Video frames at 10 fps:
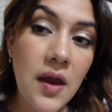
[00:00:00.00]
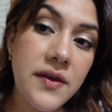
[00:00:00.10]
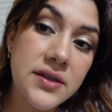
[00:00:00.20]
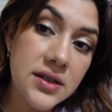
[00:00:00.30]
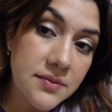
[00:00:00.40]

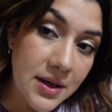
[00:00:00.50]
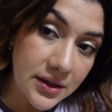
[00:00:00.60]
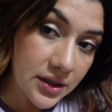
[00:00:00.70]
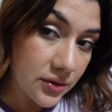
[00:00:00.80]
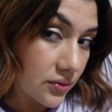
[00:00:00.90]
this is my
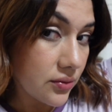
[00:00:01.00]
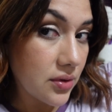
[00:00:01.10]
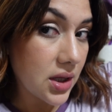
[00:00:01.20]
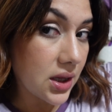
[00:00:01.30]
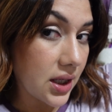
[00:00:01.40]
new
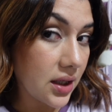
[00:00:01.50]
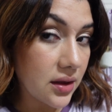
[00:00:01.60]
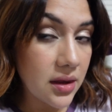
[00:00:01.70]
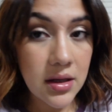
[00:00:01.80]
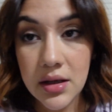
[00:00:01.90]
length.